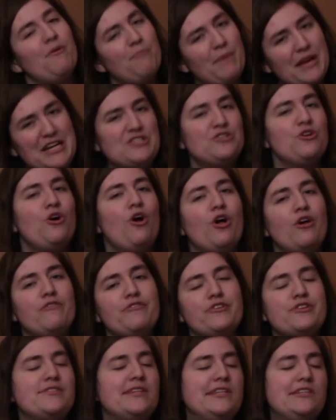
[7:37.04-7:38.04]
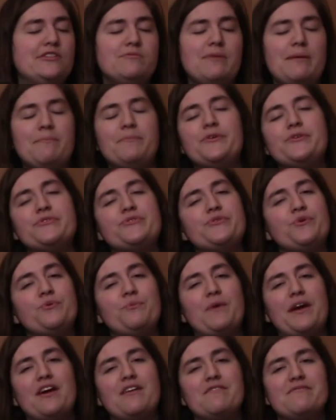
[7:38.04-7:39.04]
Make sure all of your senior members are
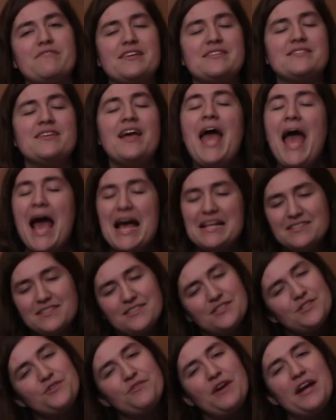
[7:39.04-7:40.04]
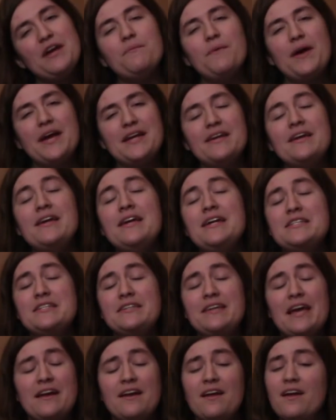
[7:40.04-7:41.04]
aware of this, as it's a great way to
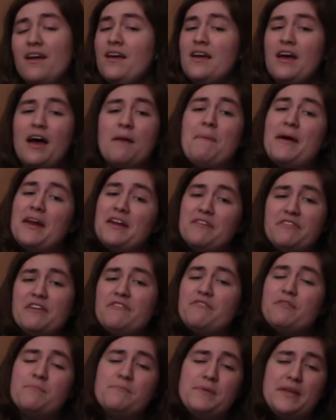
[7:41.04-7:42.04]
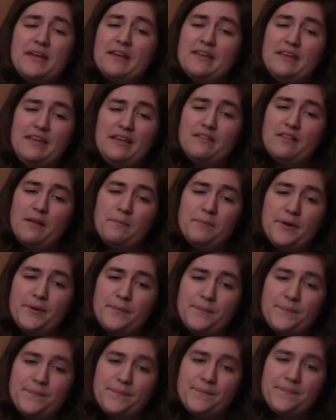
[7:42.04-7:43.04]
get a benefit from being a key clubber.
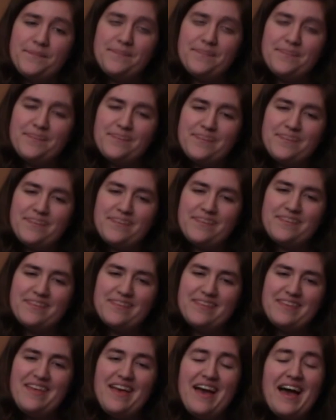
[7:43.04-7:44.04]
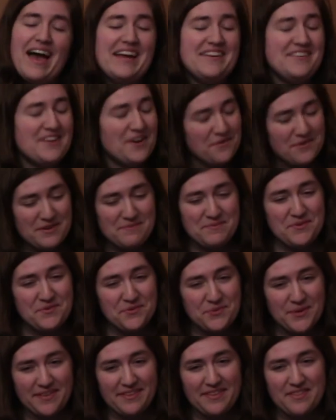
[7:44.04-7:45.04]
I know we
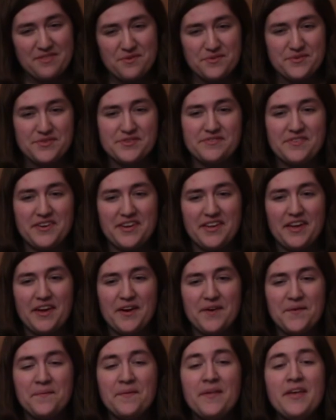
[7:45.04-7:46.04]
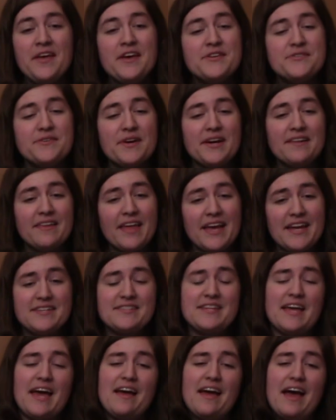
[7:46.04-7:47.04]
moved quickly through this video, so I
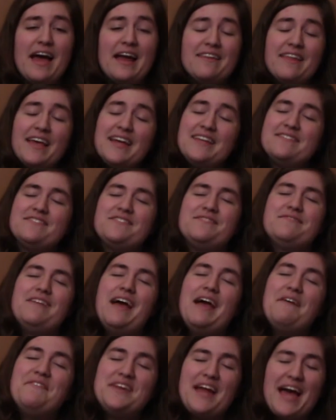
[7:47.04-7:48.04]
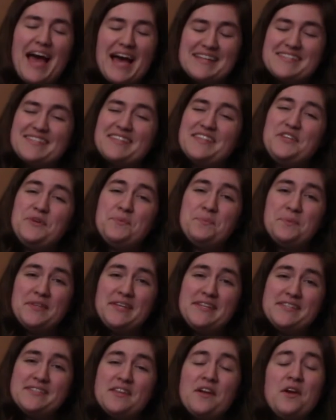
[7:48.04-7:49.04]
would ask that you
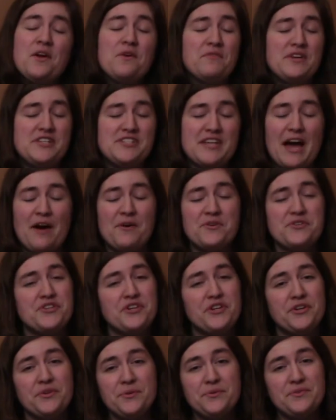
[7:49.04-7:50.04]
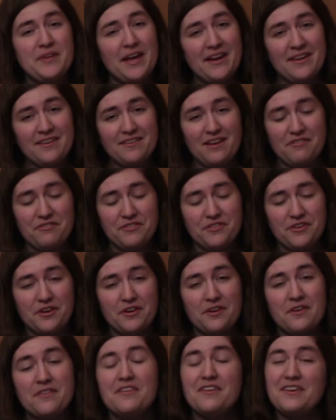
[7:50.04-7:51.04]
please reach out to your Lieutenant
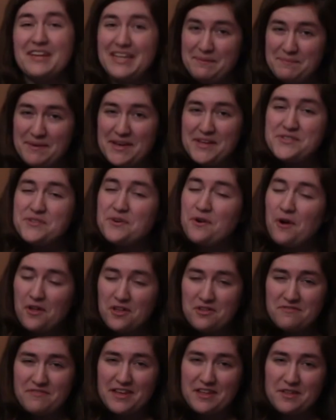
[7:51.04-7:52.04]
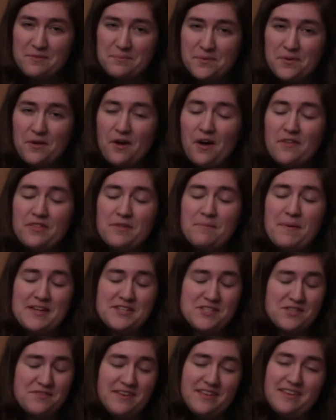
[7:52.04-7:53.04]
Governor. Their emails are all available on the
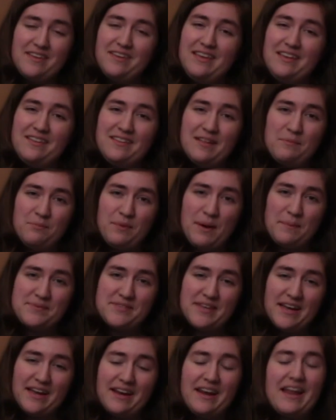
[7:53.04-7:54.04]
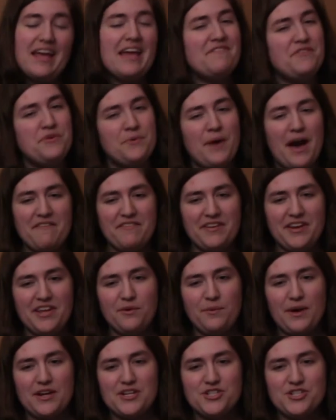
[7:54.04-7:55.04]
Pennsylvania Key Club website if you have any
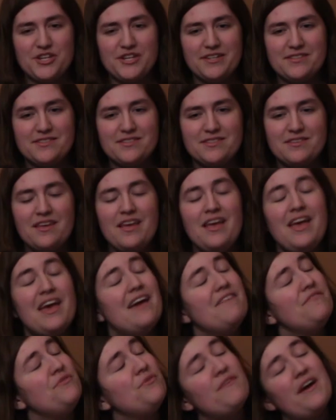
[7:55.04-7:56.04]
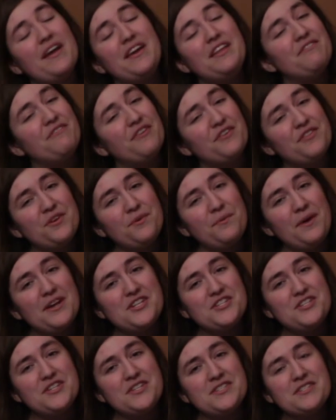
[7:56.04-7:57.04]
questions. If you have any further
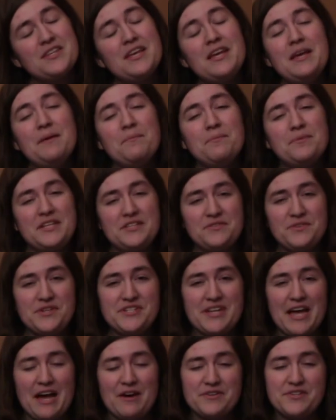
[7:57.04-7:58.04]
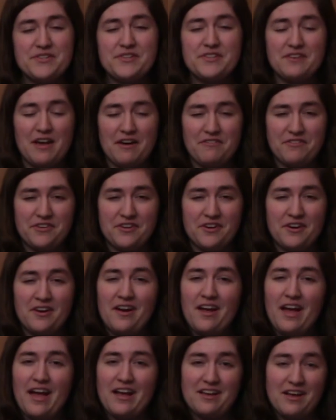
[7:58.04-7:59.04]
questions, please reach out to the governor
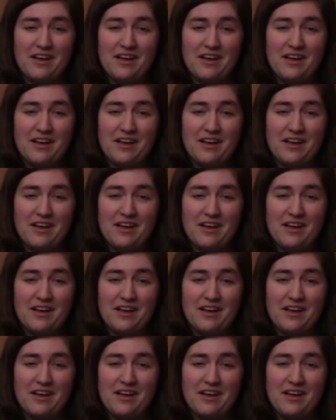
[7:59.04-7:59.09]
at